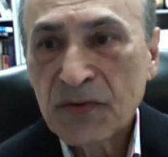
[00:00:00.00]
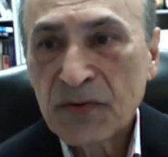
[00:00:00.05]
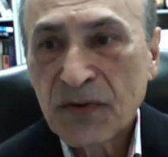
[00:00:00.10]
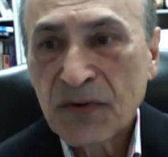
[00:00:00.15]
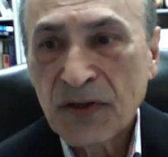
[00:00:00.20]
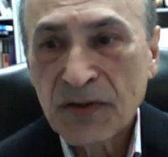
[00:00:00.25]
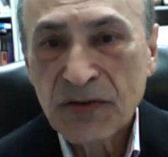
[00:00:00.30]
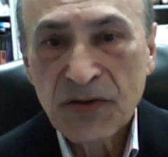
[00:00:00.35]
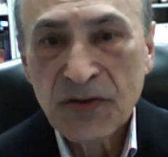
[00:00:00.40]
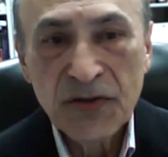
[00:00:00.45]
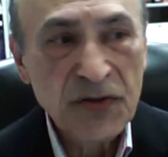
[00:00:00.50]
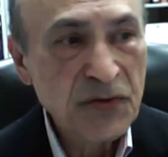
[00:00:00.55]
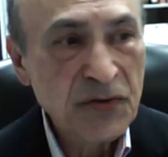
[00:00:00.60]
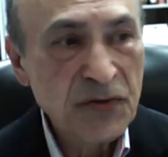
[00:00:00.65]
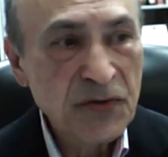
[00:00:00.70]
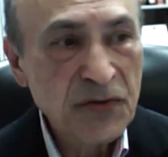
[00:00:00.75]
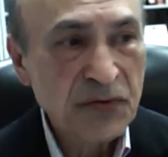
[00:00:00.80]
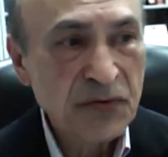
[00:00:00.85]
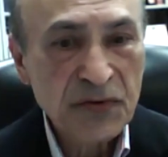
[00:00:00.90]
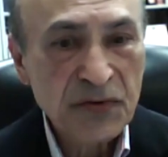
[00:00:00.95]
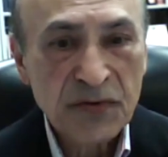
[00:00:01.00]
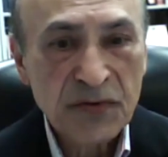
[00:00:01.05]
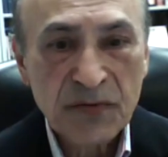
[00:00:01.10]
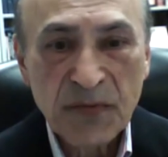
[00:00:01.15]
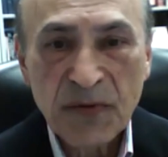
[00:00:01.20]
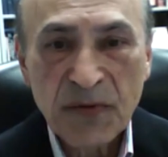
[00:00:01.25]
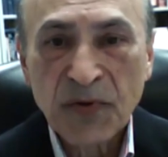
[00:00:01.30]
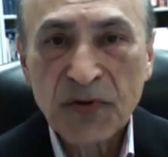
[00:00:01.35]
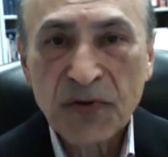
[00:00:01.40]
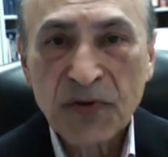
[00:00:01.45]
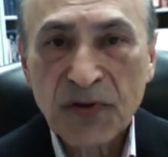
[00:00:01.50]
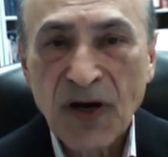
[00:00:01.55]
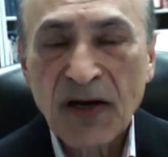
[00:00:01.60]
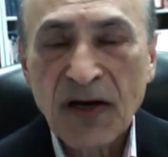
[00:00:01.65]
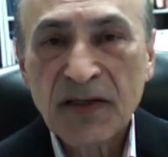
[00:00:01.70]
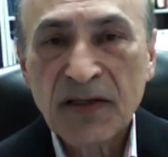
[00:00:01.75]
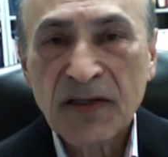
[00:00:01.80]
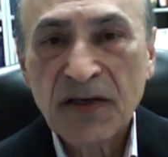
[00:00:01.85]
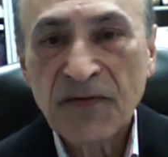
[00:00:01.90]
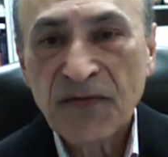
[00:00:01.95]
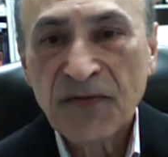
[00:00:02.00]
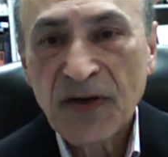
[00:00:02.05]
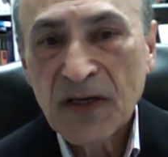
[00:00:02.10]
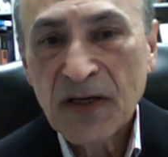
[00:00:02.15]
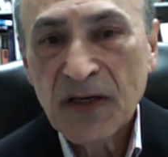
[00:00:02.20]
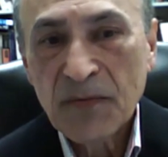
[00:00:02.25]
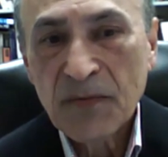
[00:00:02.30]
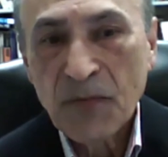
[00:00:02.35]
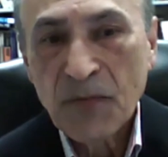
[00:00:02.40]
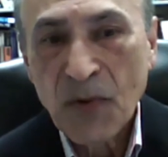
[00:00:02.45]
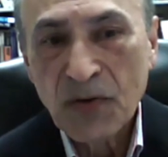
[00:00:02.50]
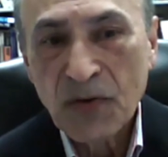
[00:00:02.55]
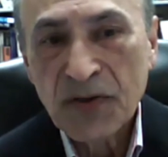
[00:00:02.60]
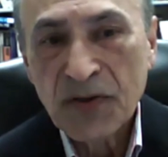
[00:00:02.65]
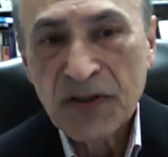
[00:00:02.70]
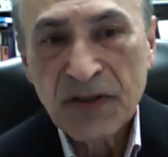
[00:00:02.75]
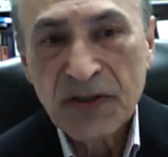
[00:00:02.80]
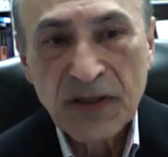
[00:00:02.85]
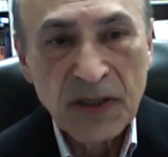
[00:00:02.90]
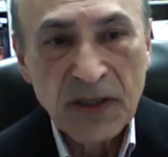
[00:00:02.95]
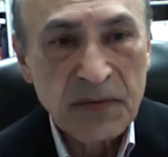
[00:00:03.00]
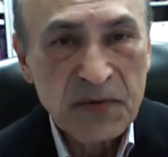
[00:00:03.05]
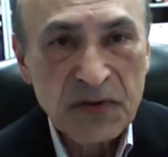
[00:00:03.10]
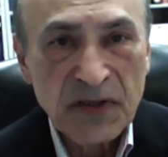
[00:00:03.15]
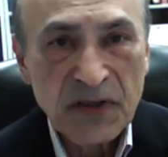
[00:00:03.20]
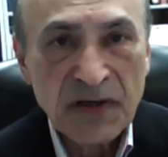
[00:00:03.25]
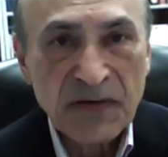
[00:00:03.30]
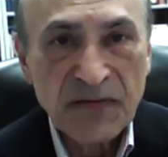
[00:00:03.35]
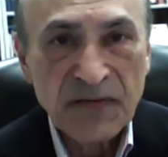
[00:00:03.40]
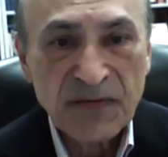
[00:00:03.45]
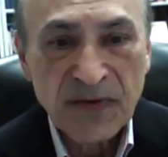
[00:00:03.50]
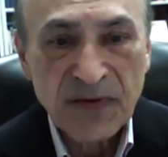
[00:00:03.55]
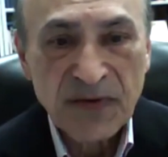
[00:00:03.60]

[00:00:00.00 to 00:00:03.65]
continue to be productive, both in terms of